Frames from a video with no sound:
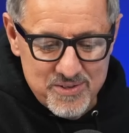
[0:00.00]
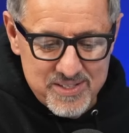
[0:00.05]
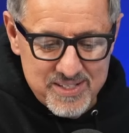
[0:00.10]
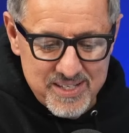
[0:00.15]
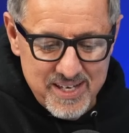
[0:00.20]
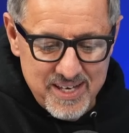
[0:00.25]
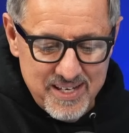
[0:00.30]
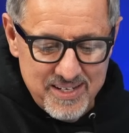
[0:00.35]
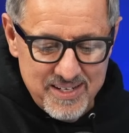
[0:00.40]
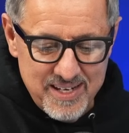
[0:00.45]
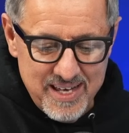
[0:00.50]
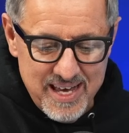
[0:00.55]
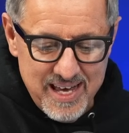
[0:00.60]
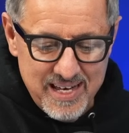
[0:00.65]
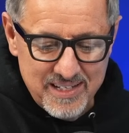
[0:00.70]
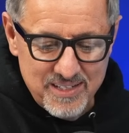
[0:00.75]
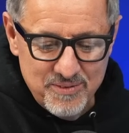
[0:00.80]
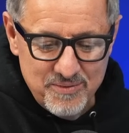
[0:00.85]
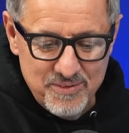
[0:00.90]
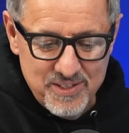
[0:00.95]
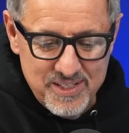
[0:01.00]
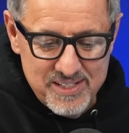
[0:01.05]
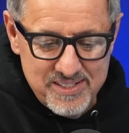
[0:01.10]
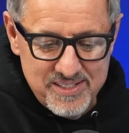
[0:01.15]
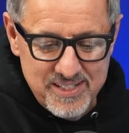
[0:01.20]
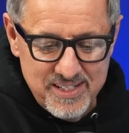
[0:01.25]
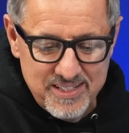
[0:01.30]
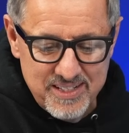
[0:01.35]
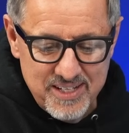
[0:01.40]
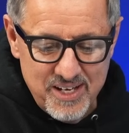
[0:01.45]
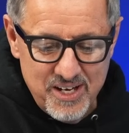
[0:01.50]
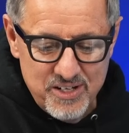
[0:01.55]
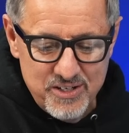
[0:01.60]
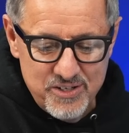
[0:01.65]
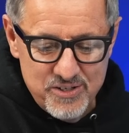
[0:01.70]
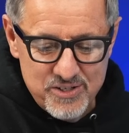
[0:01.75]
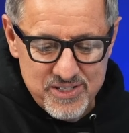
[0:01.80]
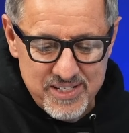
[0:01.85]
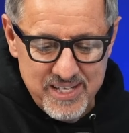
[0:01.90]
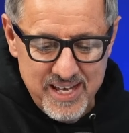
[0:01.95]
said active listening to
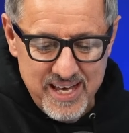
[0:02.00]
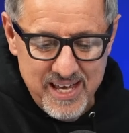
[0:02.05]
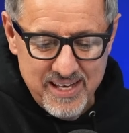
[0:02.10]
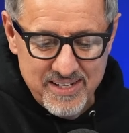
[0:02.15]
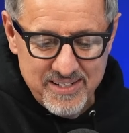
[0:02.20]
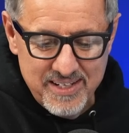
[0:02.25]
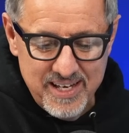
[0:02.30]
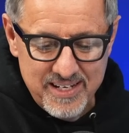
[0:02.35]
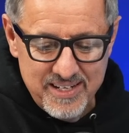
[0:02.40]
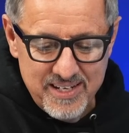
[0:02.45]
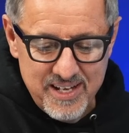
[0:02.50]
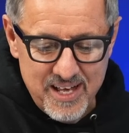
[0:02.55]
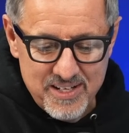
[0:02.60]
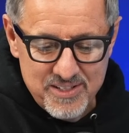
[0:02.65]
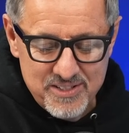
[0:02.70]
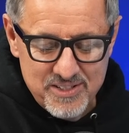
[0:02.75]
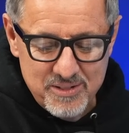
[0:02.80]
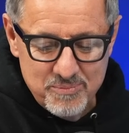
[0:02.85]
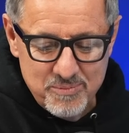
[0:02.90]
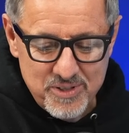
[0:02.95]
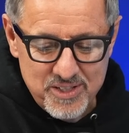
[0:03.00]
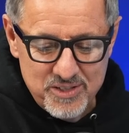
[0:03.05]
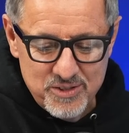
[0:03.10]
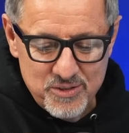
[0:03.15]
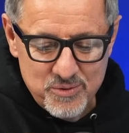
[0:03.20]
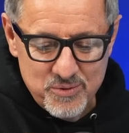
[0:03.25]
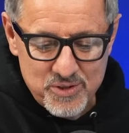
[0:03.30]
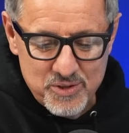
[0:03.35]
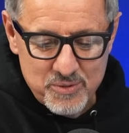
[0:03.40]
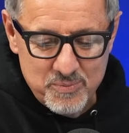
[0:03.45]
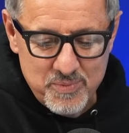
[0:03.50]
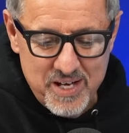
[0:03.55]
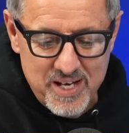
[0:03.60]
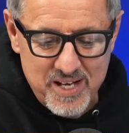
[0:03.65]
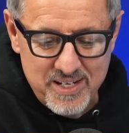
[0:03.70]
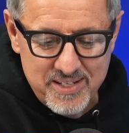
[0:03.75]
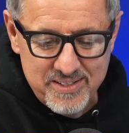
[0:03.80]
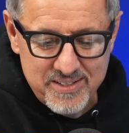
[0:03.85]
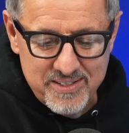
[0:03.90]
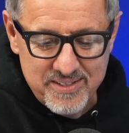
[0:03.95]
understand and not simply to
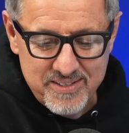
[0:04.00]
respond.